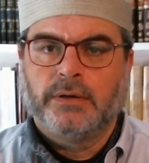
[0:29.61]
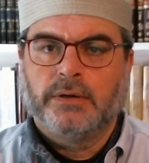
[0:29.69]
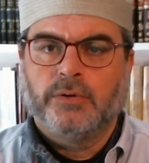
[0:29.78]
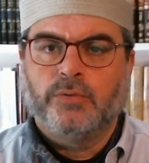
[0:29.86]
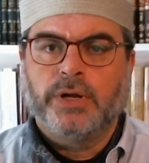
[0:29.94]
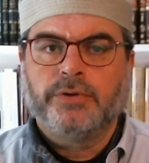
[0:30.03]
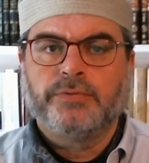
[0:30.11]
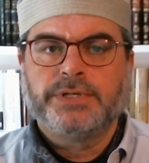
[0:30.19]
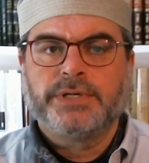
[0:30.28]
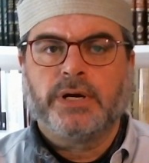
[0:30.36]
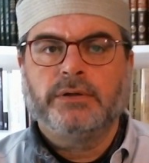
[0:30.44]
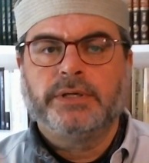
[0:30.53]
While the
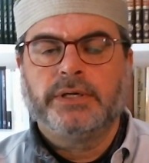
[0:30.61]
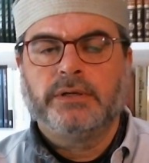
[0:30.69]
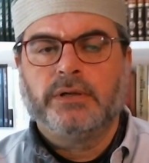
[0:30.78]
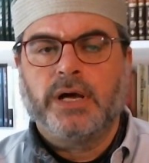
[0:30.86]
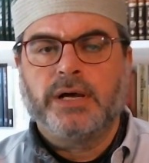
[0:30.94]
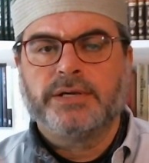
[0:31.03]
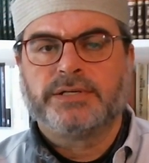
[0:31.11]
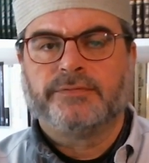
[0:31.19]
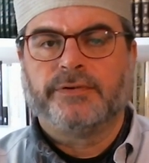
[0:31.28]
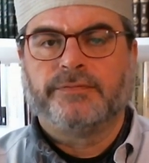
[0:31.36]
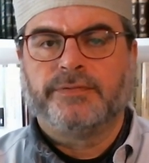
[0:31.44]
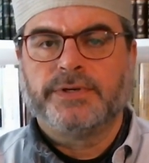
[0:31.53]
resulting loss of
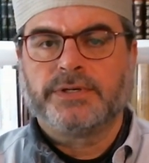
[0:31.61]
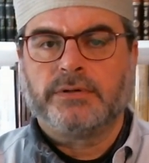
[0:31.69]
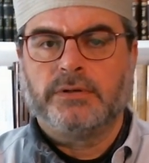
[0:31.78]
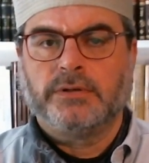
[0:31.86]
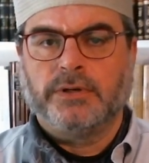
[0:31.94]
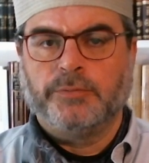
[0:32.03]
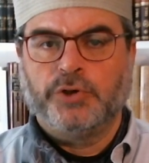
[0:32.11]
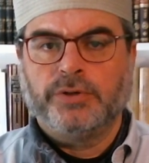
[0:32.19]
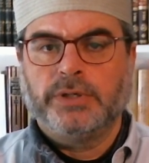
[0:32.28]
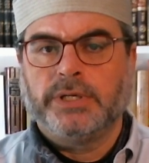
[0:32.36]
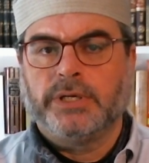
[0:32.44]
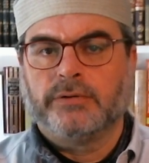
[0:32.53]
a physical
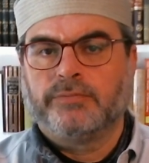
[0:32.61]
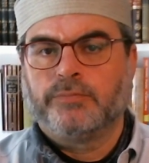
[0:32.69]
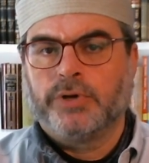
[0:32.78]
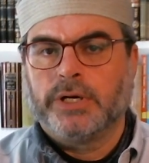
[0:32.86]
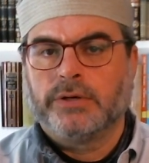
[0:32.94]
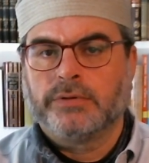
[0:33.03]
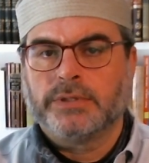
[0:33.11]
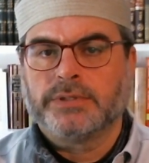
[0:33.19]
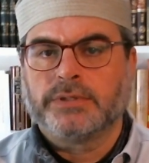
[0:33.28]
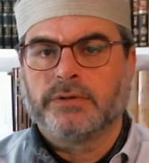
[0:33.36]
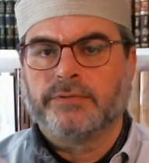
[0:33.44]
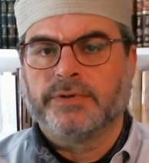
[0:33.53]
community of prayer and
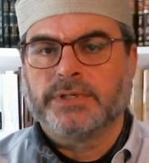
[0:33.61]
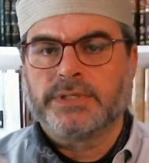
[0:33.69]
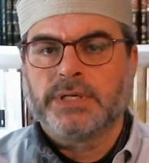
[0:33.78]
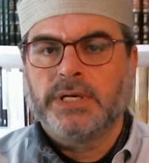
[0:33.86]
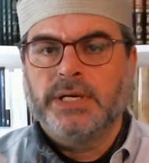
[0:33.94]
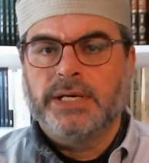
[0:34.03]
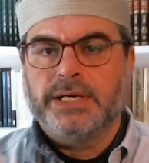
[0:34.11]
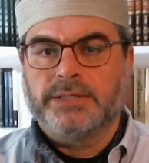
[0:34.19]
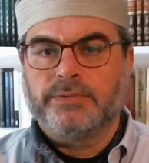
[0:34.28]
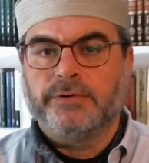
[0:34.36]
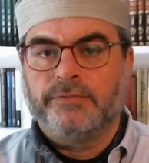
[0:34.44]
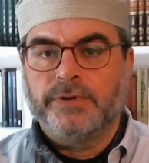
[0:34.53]
service has
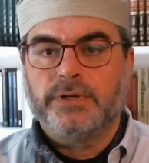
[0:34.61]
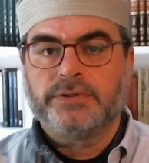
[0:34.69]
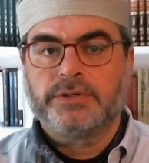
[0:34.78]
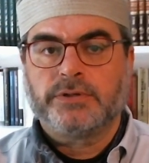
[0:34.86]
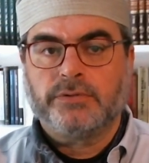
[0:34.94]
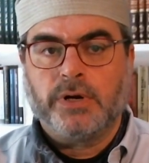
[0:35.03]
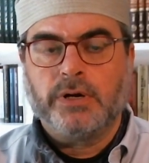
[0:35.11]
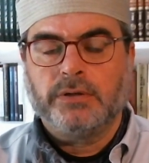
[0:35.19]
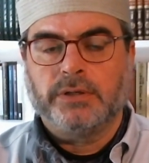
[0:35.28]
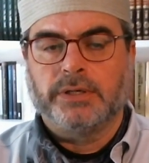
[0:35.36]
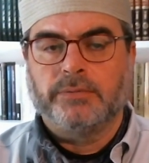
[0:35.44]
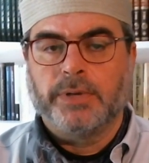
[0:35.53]
been felt
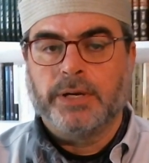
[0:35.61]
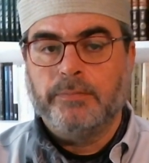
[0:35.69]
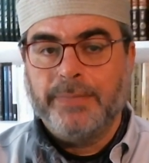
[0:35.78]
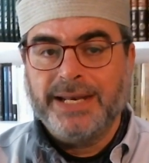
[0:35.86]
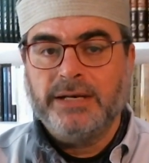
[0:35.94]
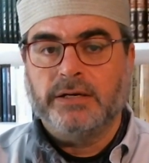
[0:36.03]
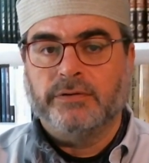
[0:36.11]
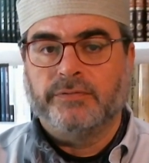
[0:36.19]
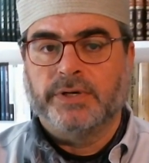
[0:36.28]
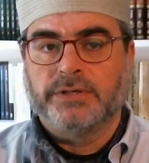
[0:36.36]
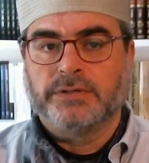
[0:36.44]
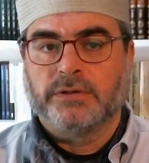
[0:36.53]
strongly by many of
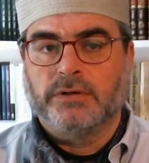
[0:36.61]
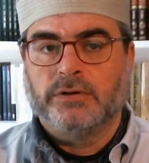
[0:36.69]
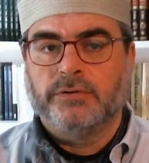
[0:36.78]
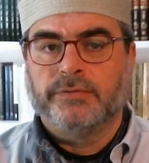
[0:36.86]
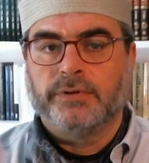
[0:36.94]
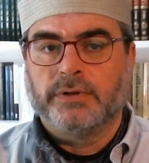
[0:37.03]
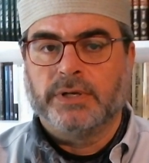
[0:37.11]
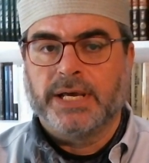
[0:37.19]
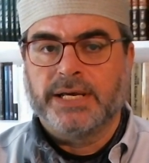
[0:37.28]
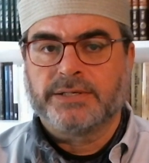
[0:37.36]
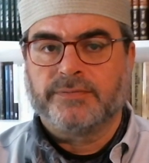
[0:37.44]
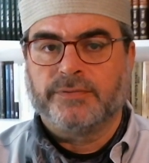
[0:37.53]
us over the
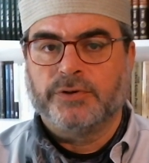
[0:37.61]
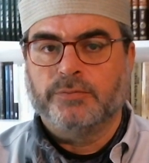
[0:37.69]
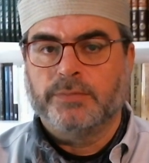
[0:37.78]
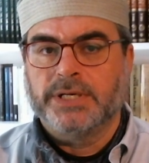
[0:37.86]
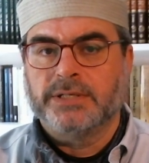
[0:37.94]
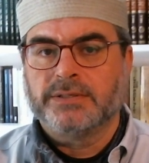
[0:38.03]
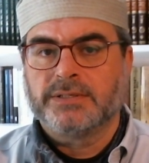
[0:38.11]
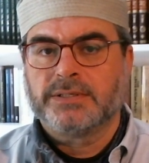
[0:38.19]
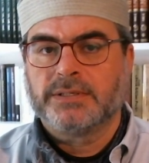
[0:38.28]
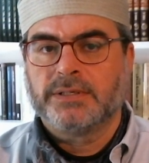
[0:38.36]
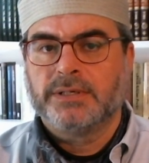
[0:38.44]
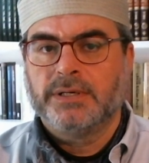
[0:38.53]
last few months,
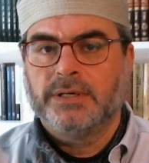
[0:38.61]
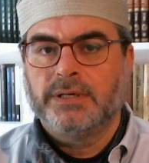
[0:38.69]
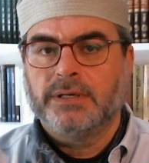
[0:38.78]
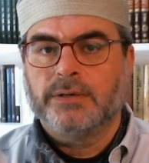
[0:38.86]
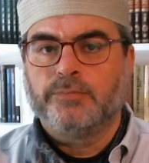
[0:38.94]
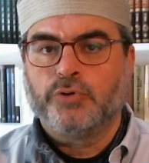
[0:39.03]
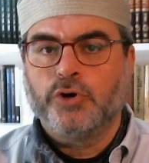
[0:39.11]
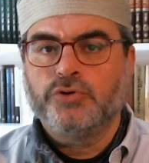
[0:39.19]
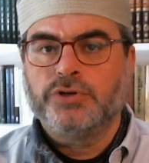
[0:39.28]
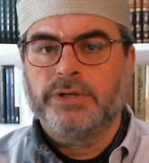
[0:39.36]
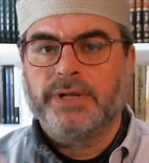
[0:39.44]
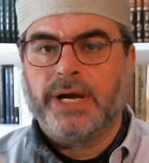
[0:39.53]

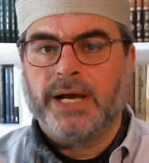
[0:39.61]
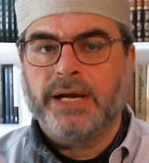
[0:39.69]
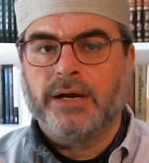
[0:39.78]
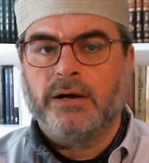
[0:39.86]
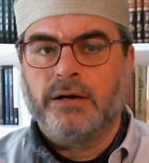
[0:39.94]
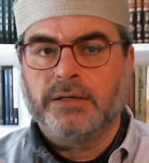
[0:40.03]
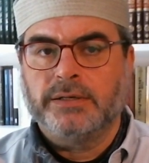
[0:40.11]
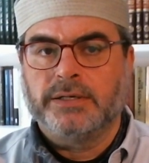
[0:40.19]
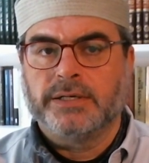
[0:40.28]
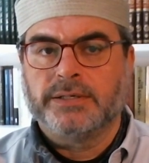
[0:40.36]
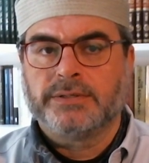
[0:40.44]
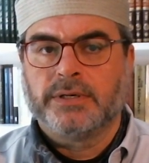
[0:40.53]
approaching the high
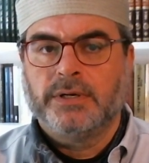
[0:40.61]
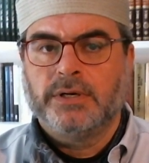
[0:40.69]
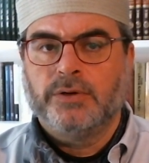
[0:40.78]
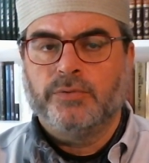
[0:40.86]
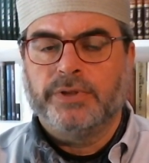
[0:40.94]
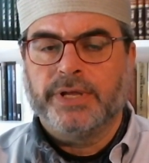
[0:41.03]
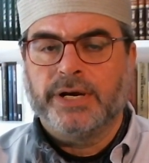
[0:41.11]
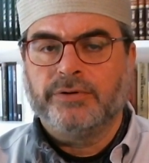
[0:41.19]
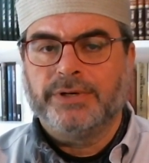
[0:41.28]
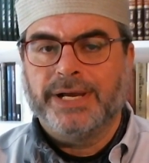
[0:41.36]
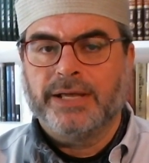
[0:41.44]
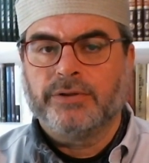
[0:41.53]
holidays without
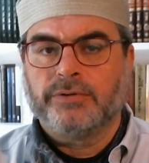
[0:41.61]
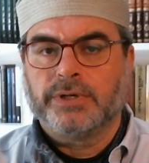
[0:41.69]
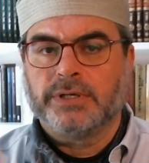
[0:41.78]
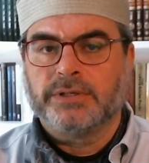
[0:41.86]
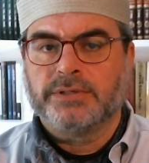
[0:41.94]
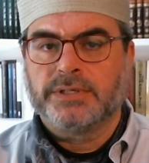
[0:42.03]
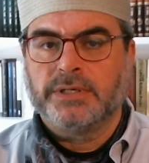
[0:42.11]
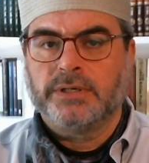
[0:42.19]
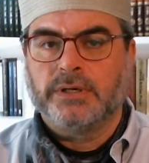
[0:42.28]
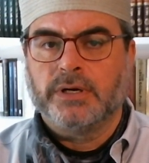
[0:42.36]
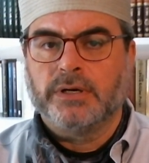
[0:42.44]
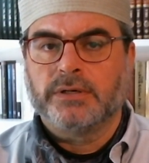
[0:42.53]
gathering in
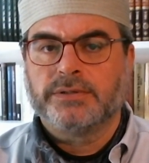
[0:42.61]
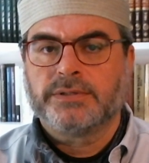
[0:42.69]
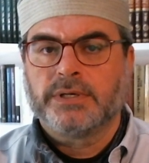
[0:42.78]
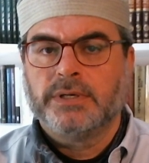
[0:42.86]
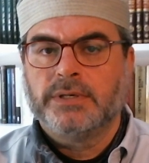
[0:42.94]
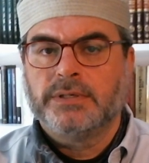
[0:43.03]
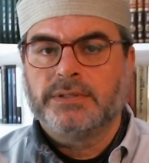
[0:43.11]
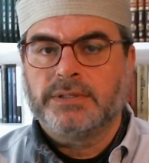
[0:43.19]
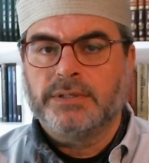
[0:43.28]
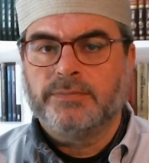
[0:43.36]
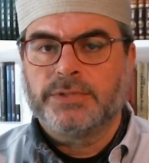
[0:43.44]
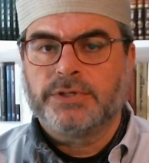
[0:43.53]
synagogues
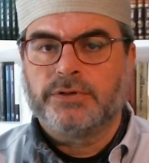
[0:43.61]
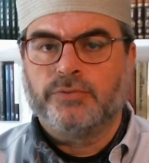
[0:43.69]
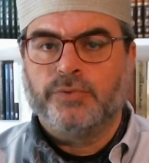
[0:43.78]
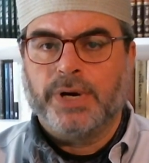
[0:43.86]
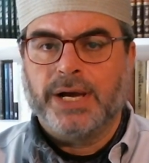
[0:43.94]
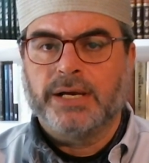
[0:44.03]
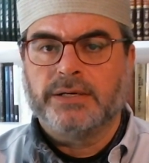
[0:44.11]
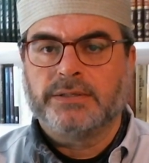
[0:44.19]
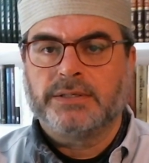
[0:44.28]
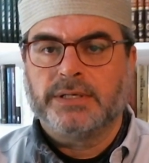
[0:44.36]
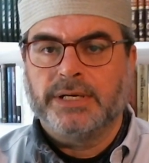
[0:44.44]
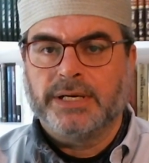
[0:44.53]
seems to rise
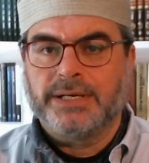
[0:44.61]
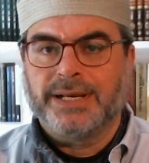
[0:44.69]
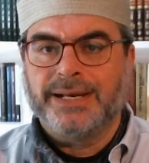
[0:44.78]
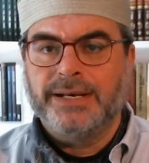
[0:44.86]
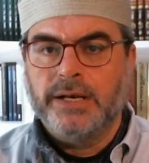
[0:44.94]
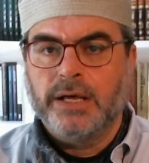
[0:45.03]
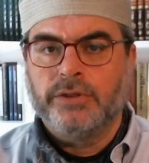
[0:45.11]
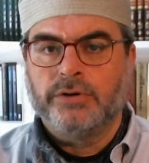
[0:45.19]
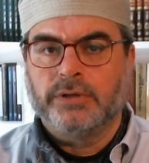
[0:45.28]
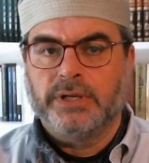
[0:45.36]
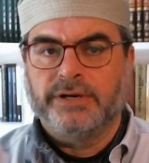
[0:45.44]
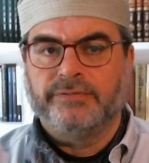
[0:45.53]
to yet another
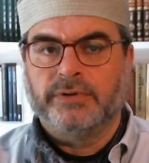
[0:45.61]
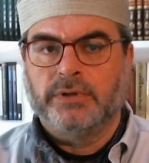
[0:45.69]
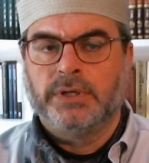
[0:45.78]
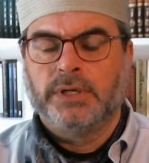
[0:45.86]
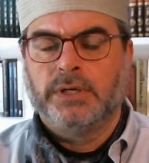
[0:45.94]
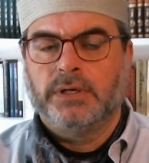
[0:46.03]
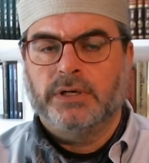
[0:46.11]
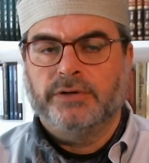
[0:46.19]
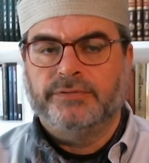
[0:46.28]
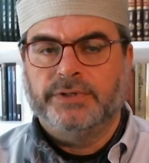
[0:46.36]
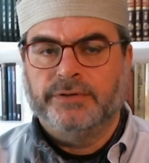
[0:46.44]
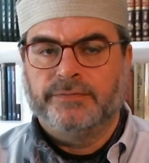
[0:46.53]
level
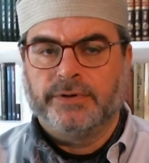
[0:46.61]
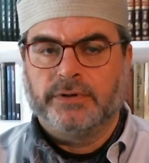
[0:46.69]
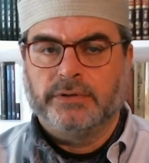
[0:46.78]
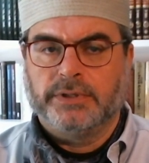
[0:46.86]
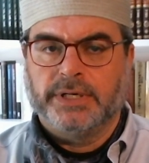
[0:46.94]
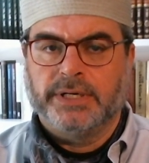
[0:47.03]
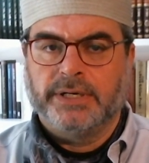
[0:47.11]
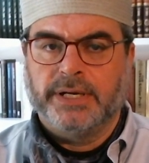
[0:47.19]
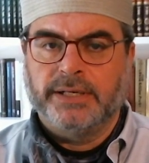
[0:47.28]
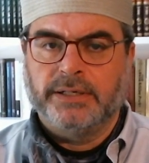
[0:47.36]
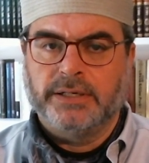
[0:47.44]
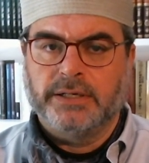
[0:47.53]
of difficulty and
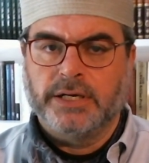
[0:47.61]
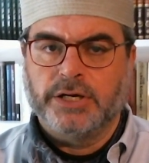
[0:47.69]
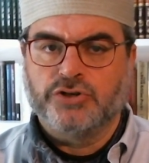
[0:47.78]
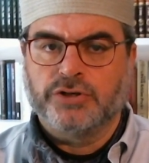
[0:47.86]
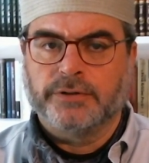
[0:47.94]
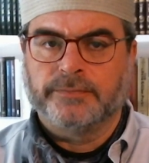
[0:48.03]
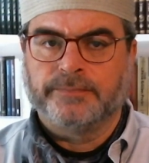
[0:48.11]
alienation.